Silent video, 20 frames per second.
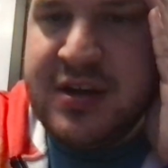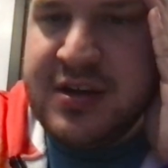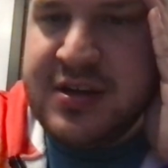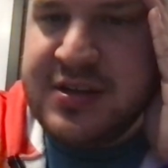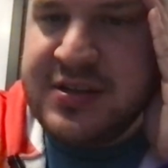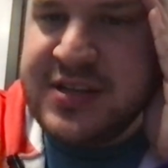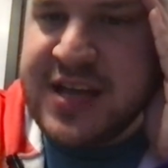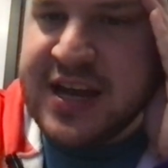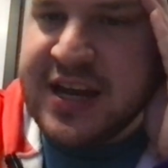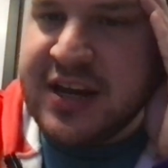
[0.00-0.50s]

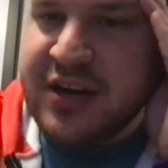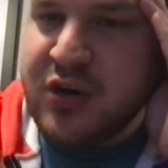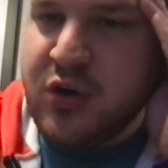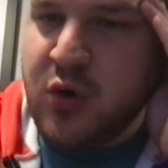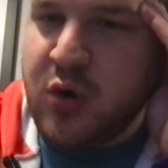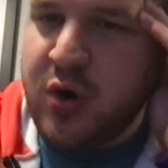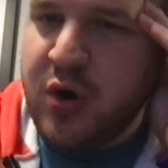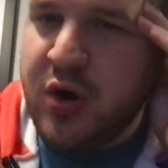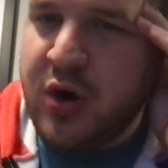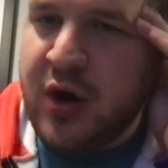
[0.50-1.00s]
second
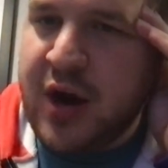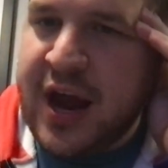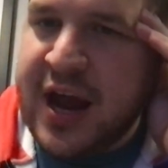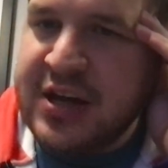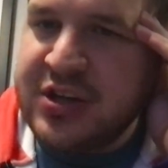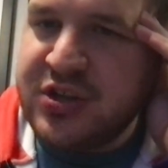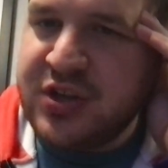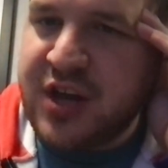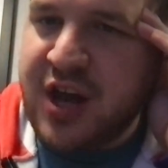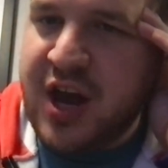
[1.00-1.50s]
quarter,
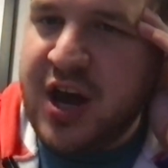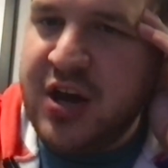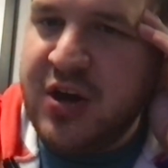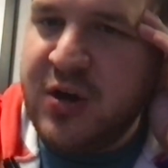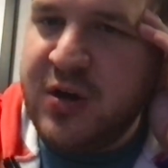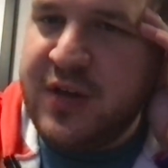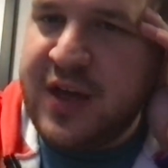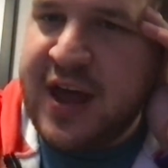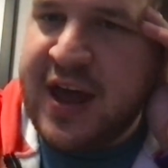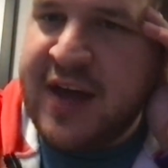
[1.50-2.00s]
actually
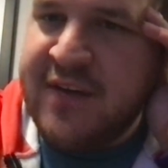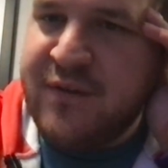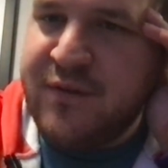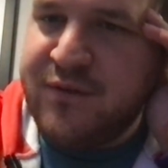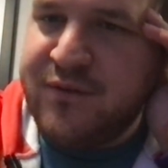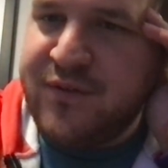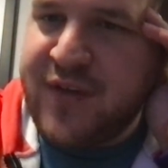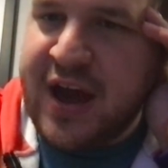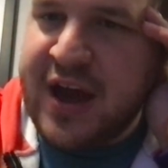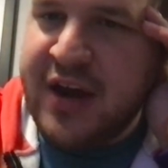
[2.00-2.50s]
under
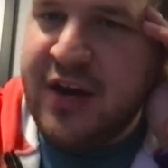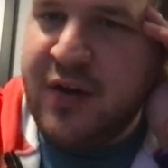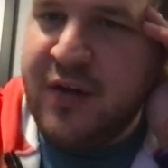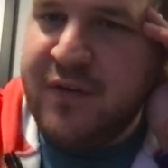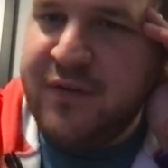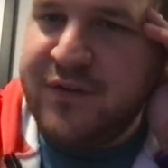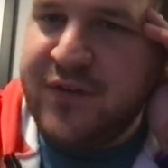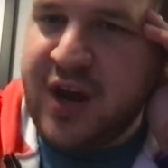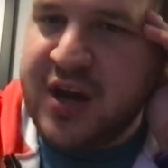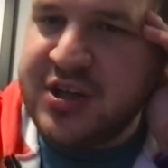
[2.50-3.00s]
that
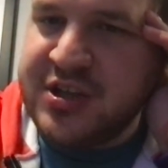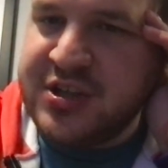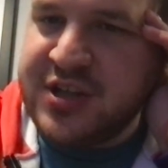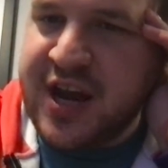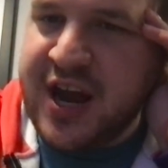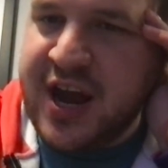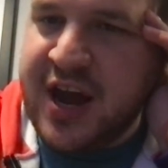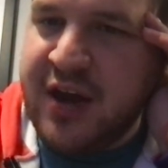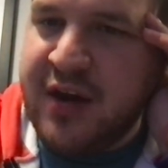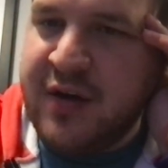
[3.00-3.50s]
final
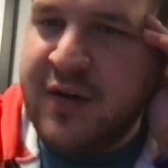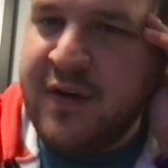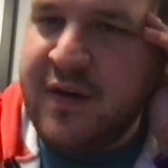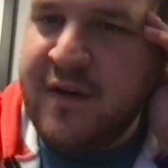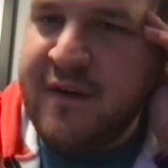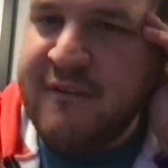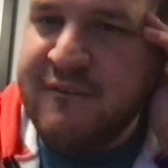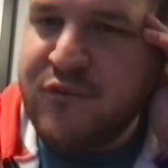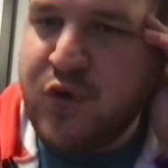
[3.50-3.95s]
touchdown,